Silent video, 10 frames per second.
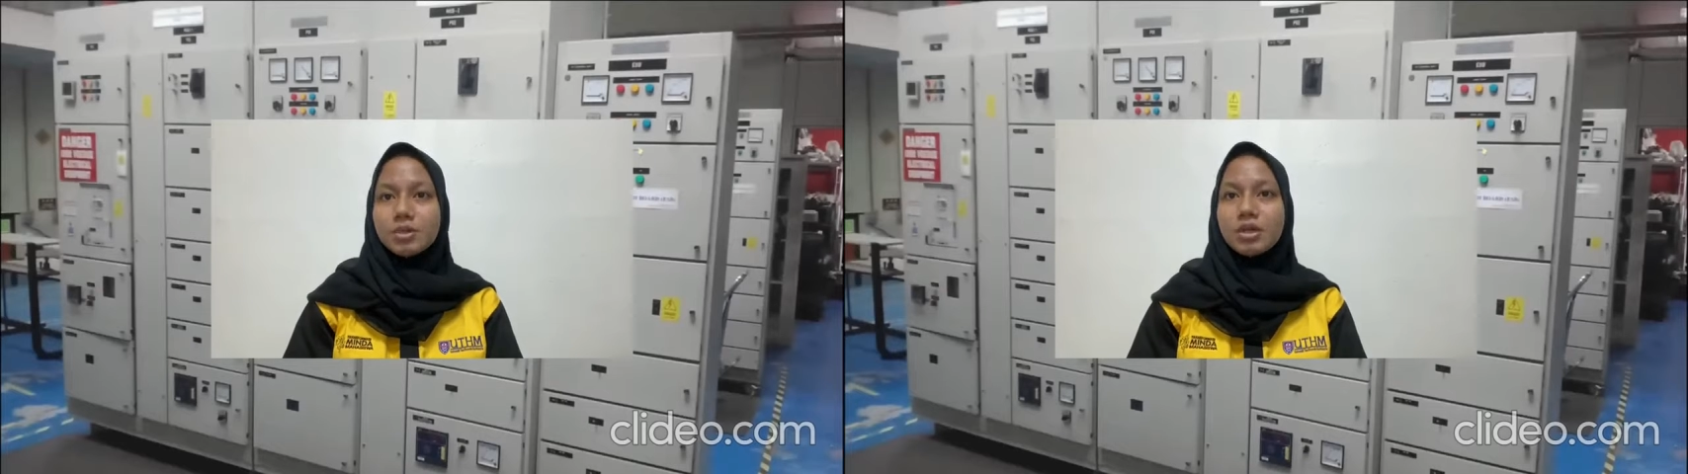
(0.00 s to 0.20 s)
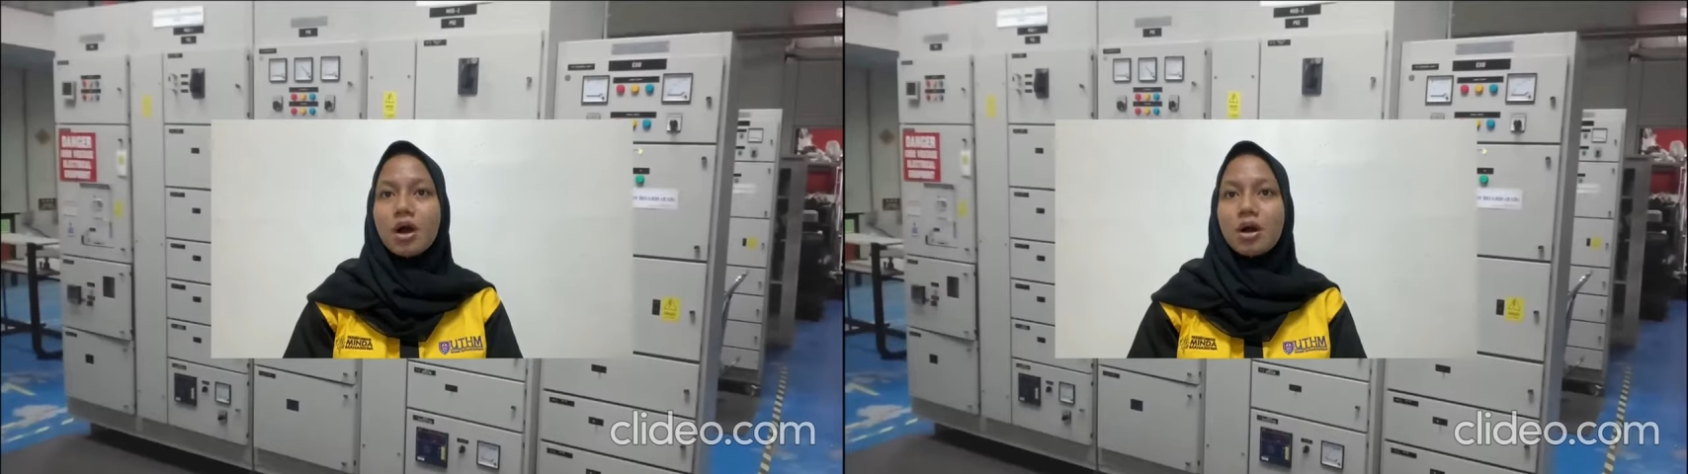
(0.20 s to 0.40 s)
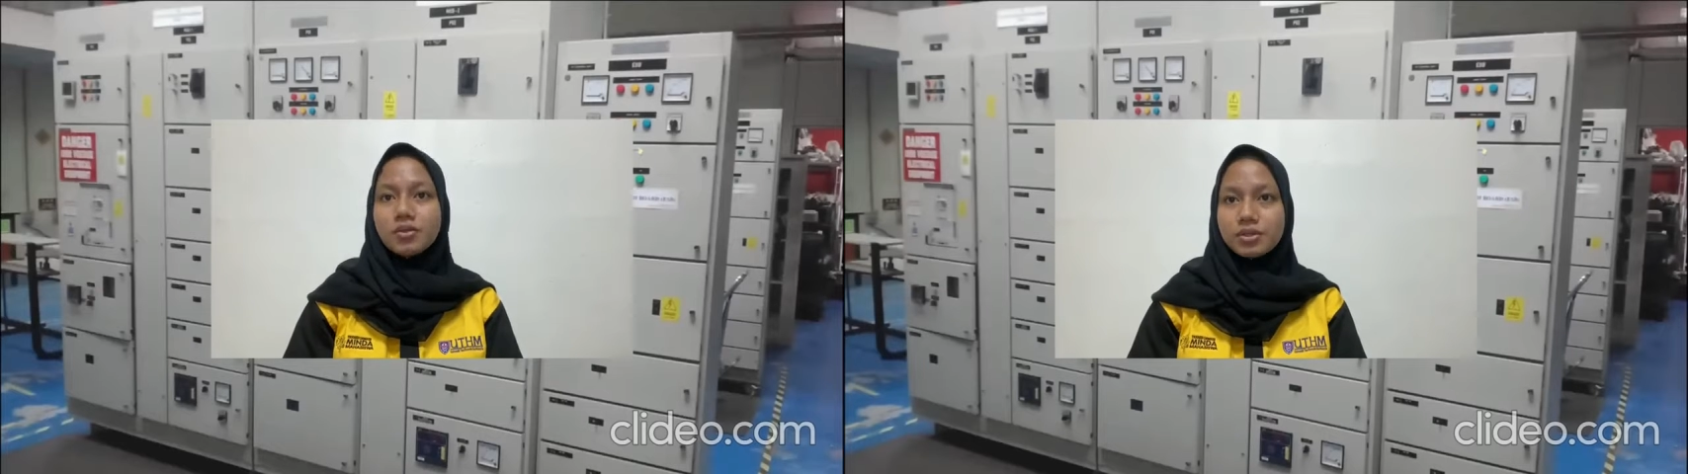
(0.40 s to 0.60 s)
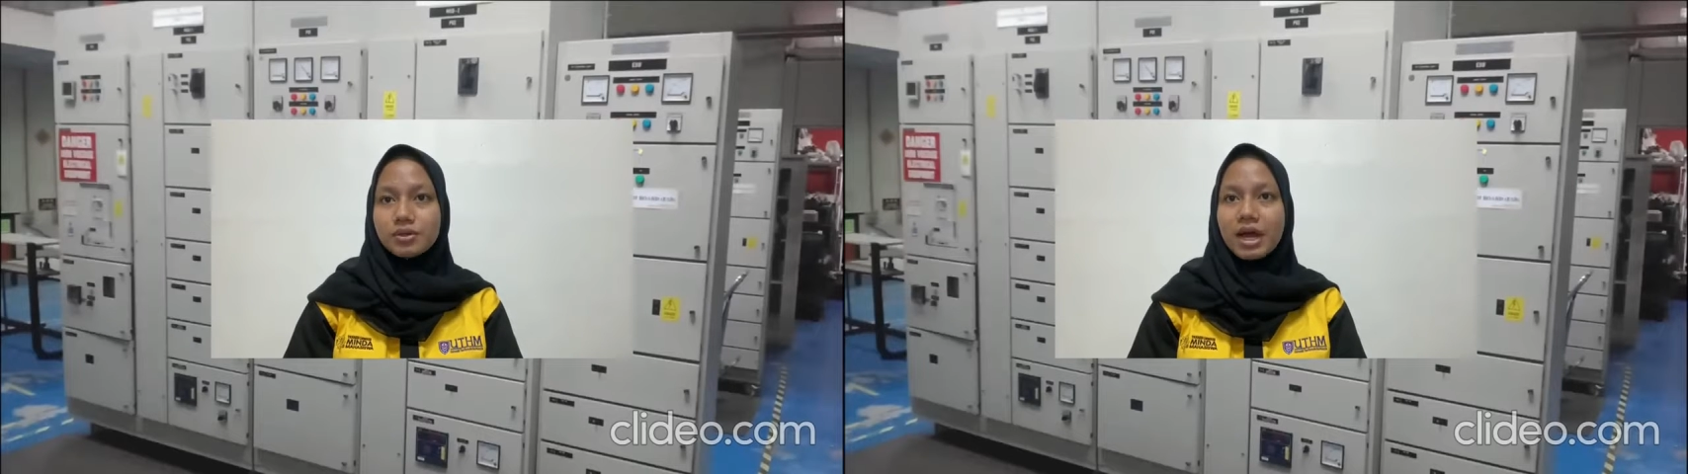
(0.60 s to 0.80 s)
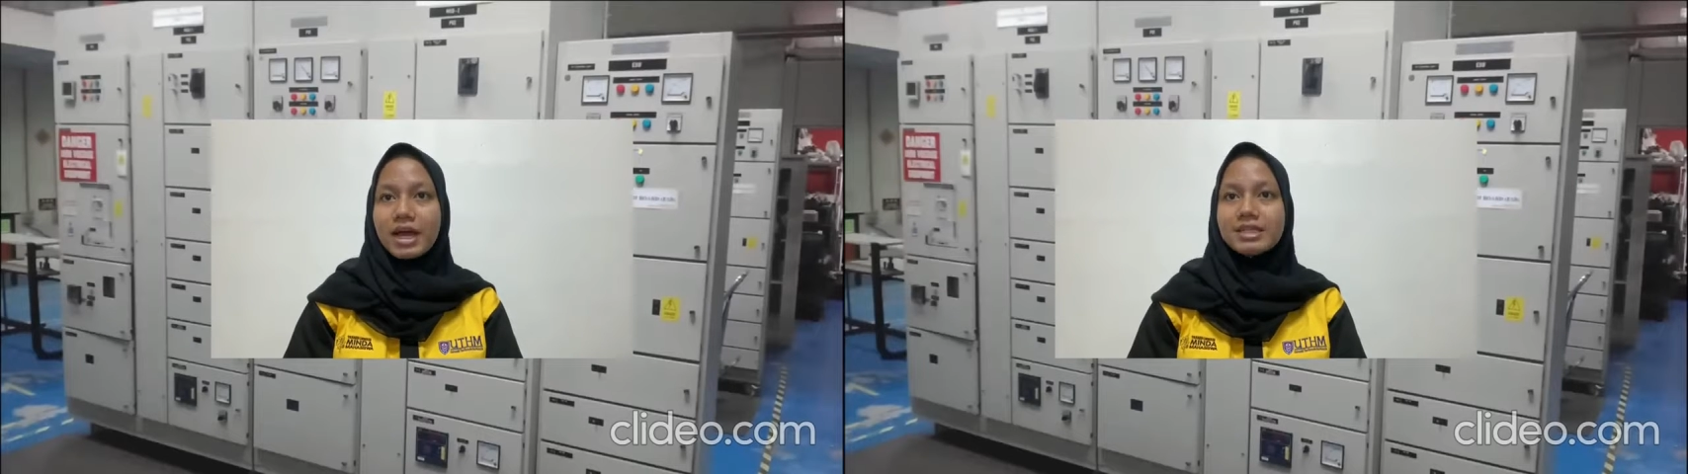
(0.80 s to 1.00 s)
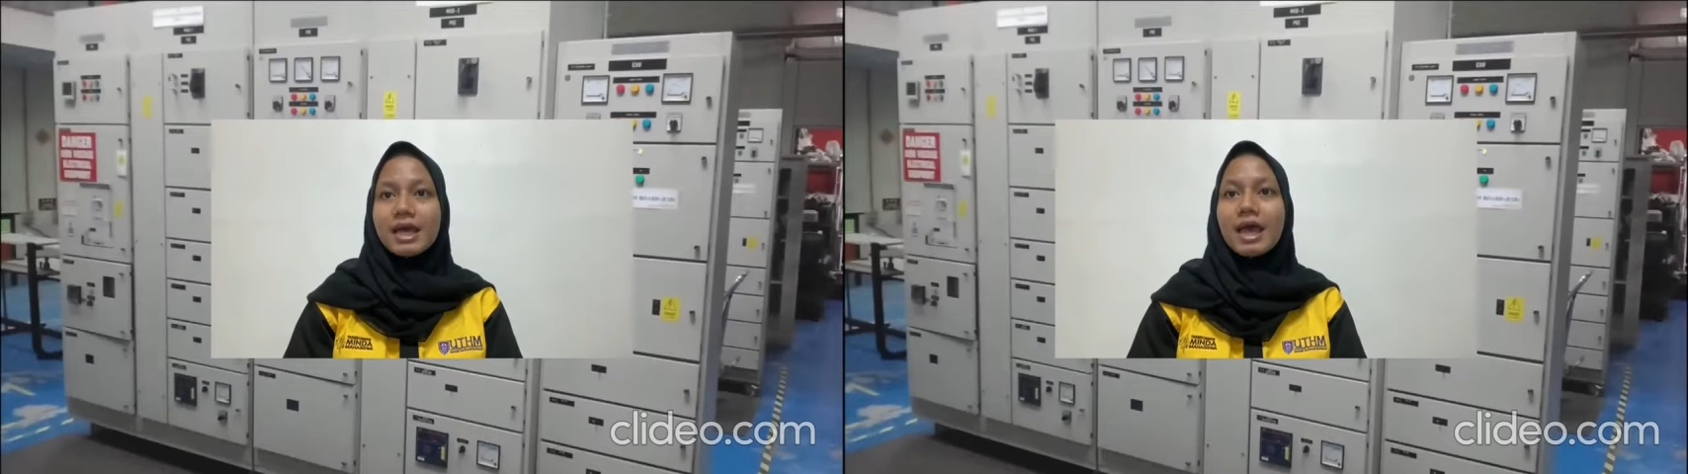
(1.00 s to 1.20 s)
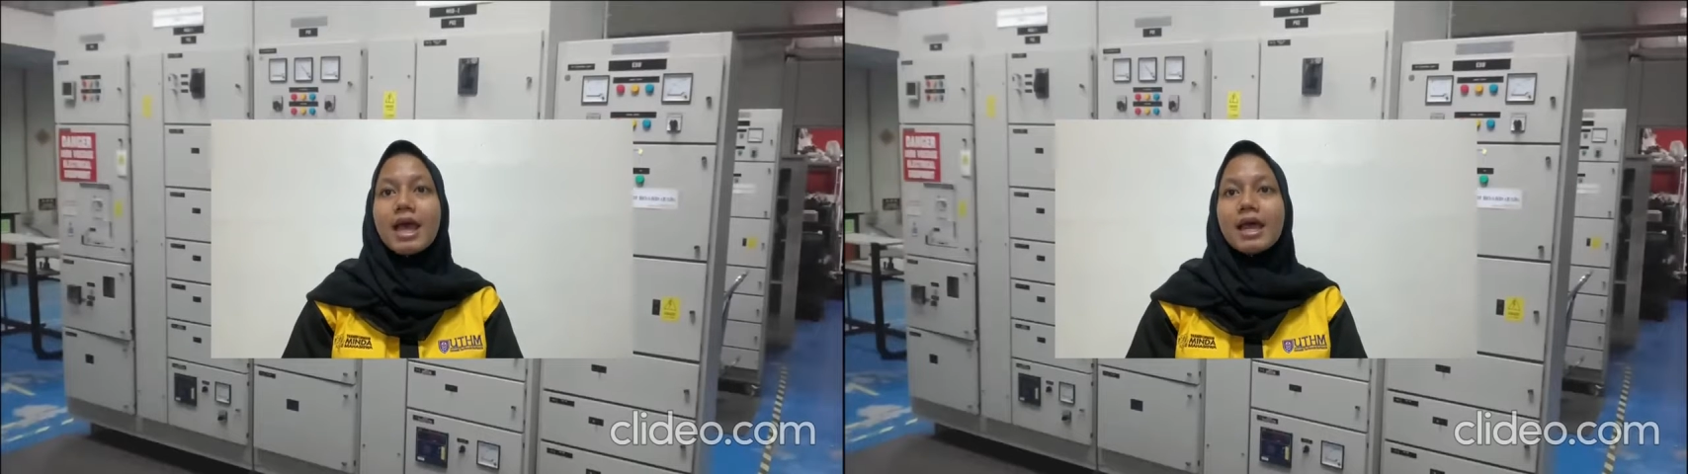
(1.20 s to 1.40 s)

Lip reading: been authorized,